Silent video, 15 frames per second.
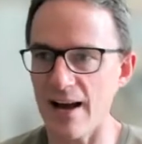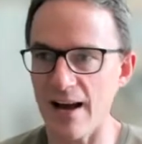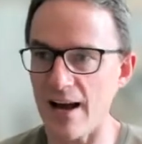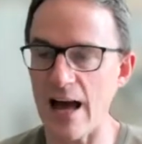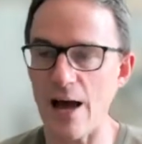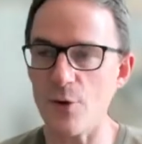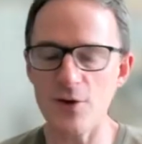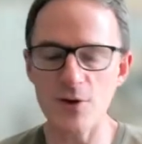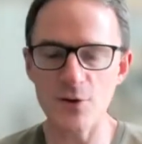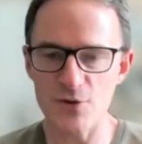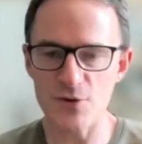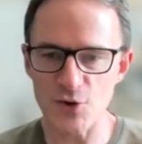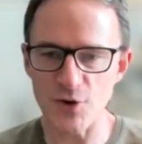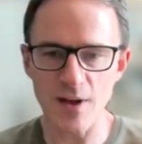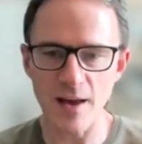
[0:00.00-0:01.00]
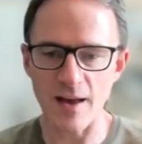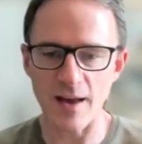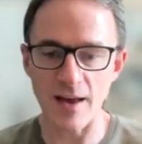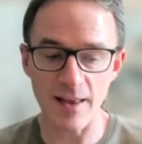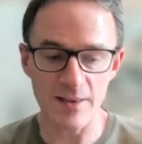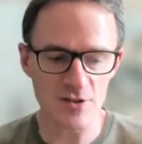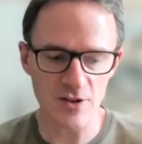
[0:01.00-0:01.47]
How are you enjoying
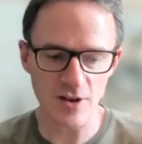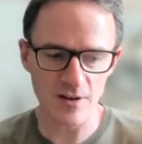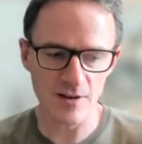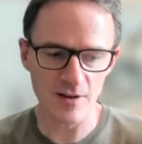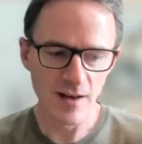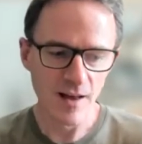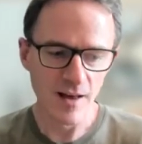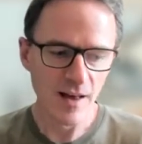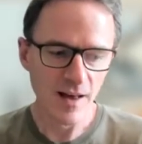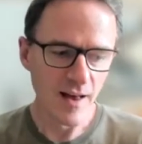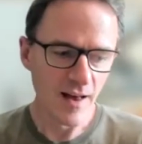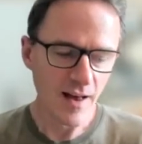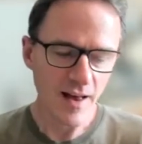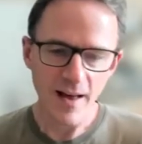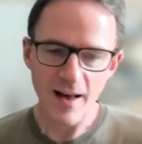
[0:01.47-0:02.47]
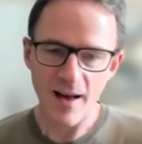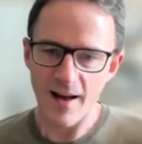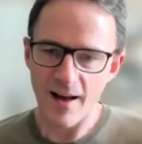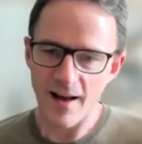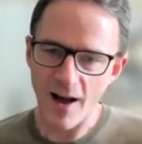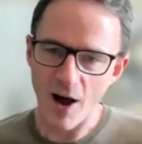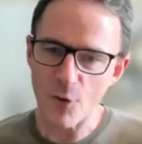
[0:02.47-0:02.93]
it?" So
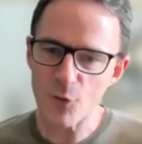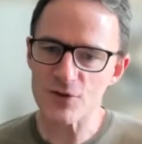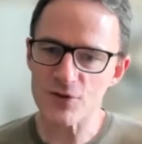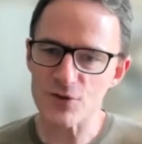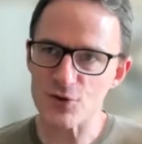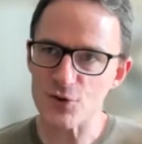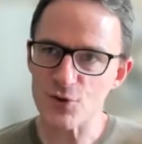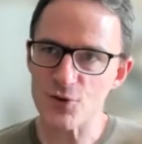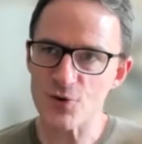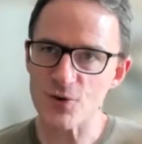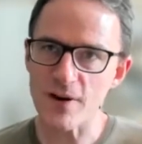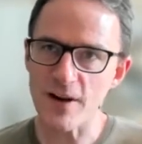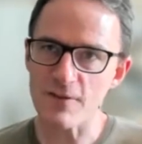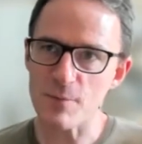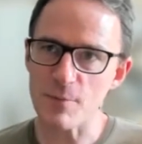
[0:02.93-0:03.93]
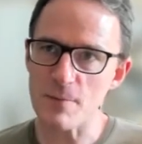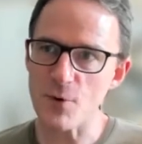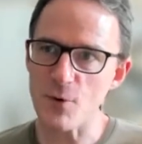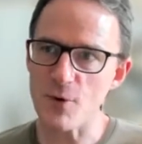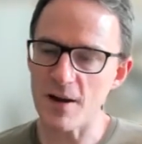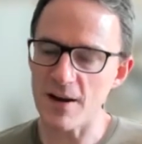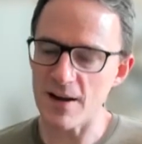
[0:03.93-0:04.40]
I wasn't sure if people
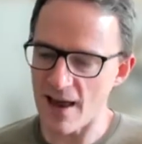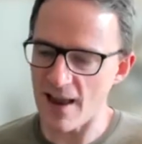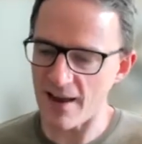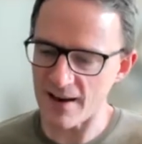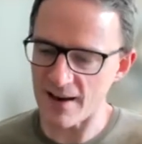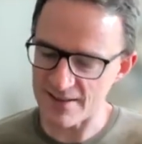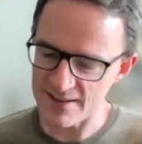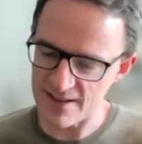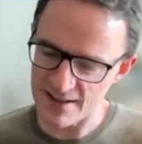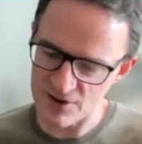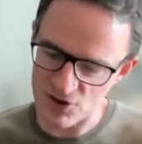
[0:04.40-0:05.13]
were going to, yeah, like I said,